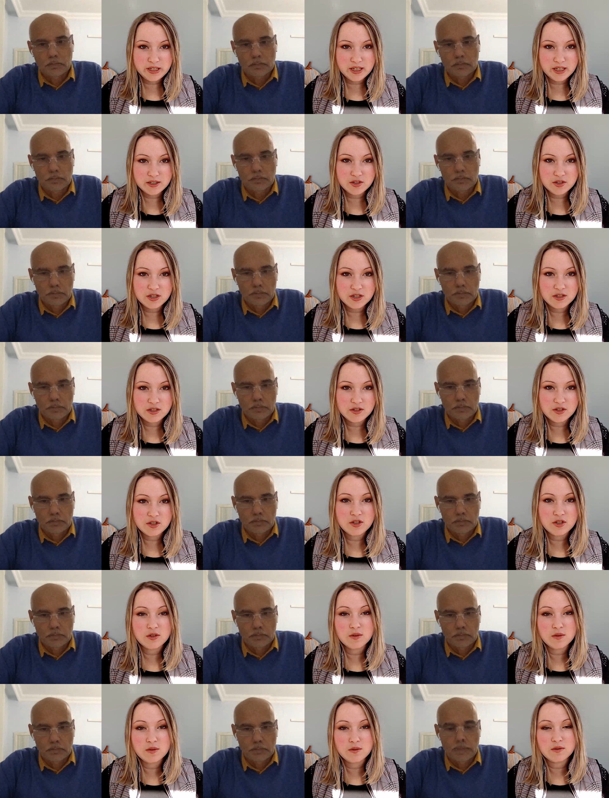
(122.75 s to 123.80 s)

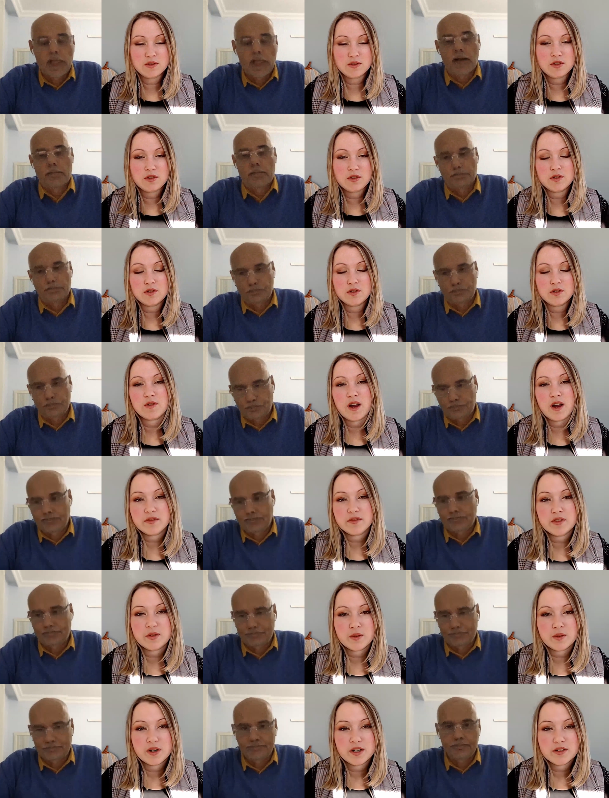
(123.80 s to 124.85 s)
Speaker 1: applications to yeah. to those
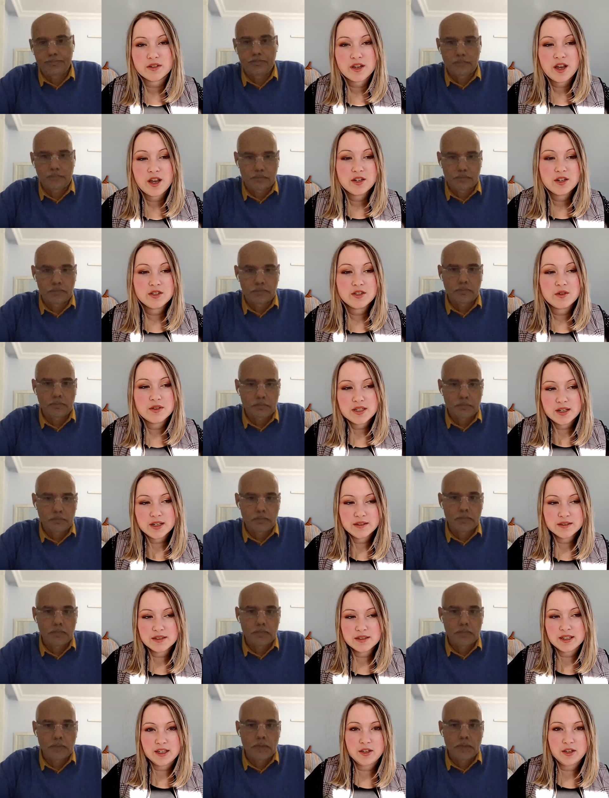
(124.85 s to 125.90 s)
graph stores. So it
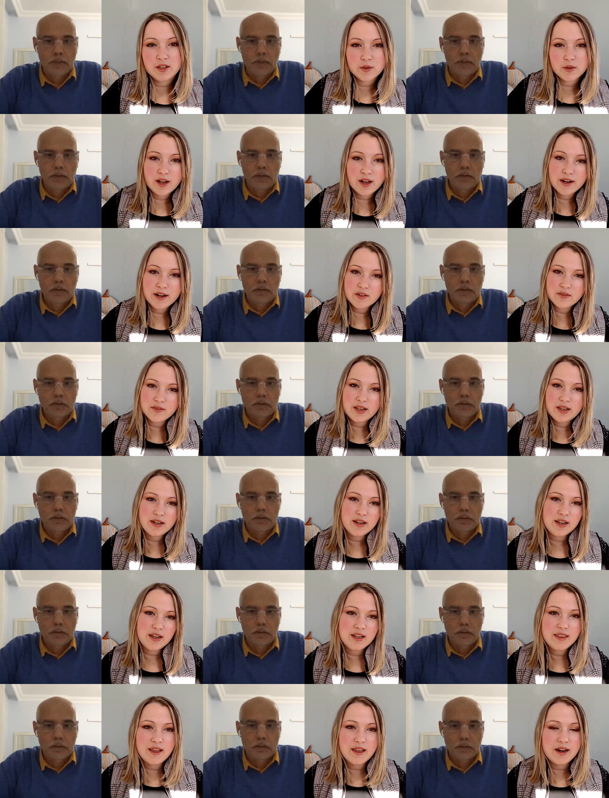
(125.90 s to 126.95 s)
sounds like you're kind of
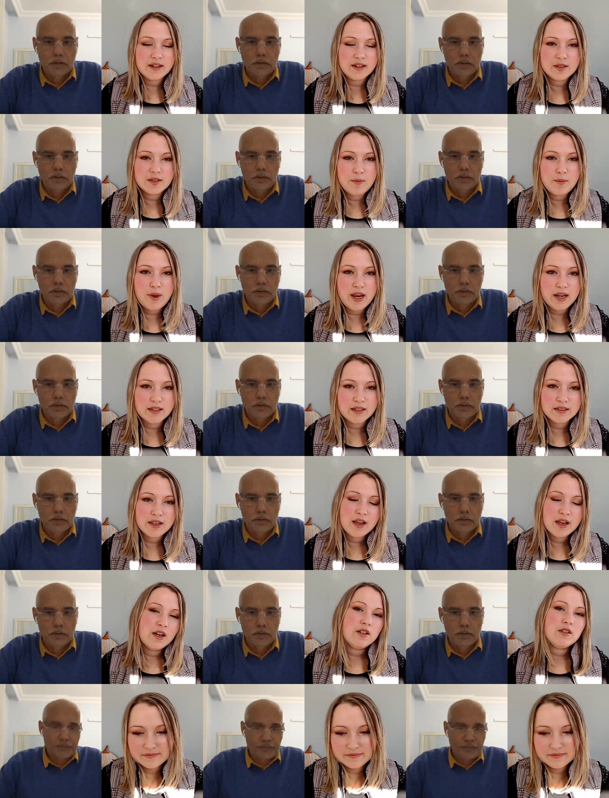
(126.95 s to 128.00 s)
in in that
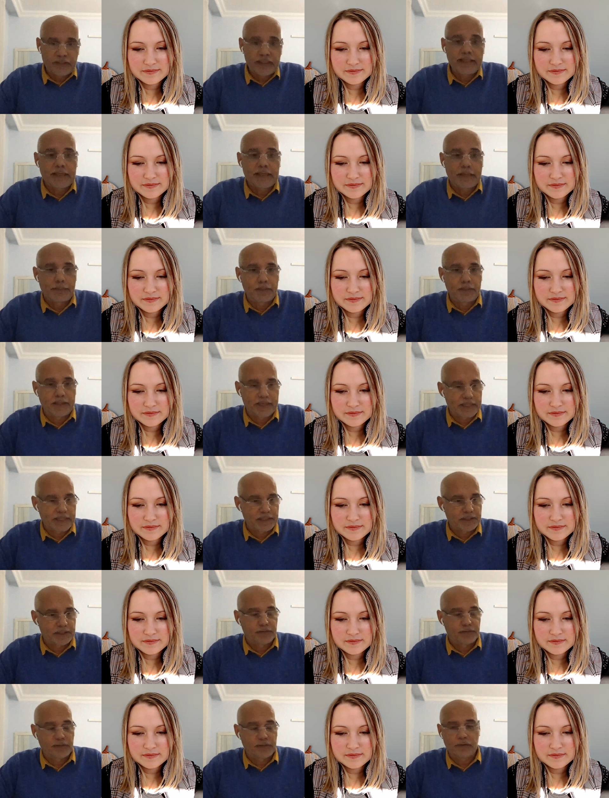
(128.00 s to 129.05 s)
space.
Speaker 2: We've seen
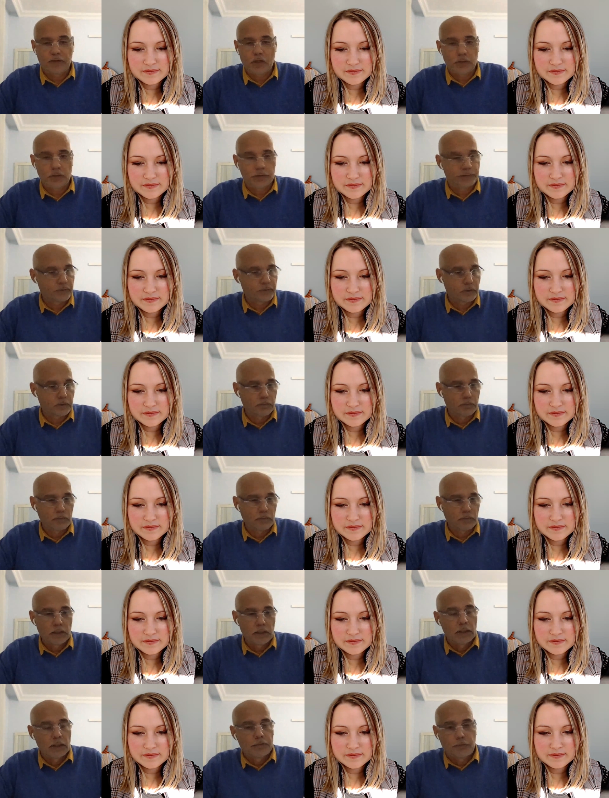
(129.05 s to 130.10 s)
applications that go
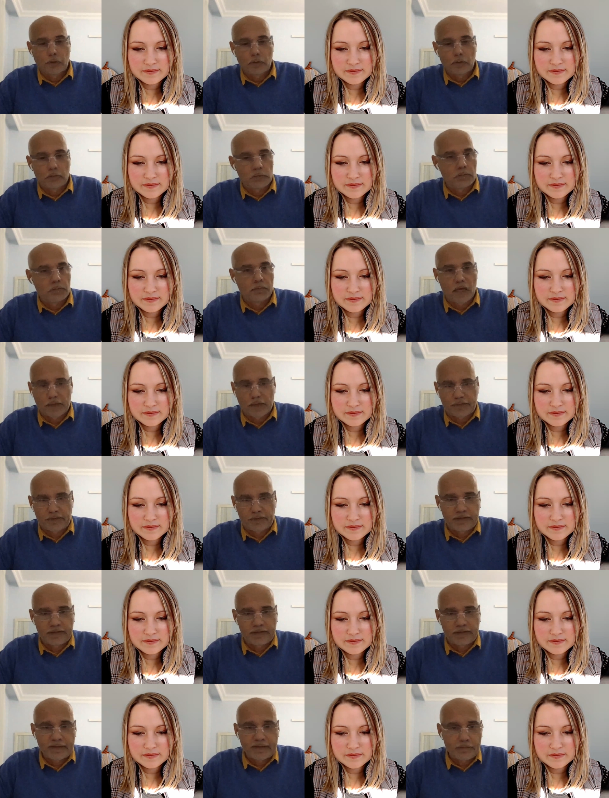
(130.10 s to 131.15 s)
from from
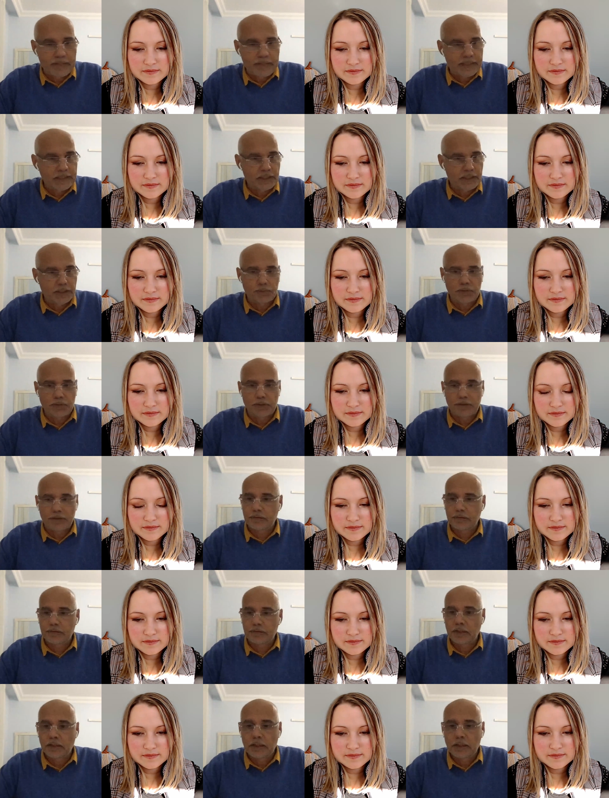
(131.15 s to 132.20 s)
master data
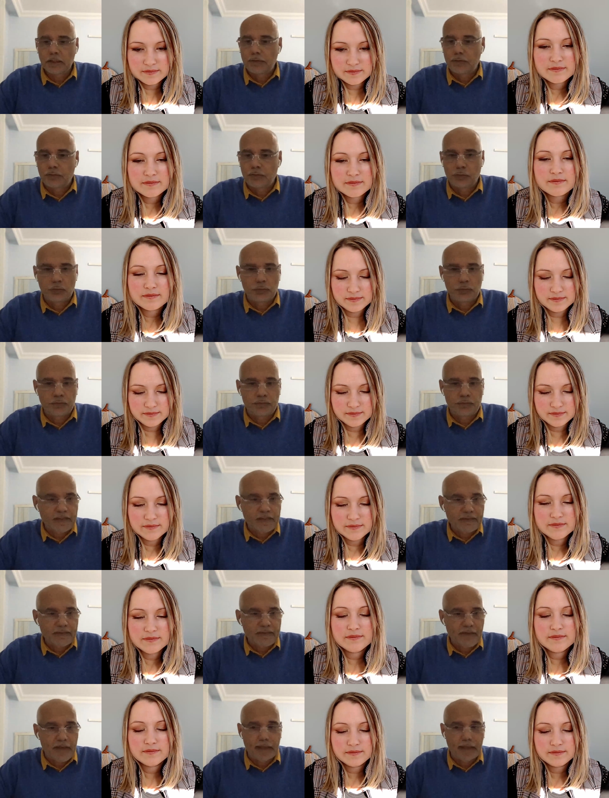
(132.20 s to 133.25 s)
management to mm-hmm.
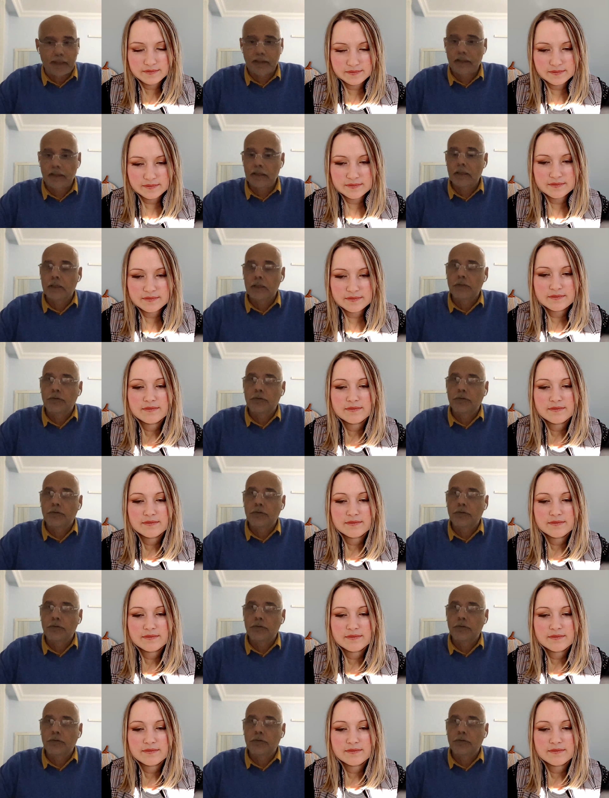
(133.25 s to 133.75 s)
fintech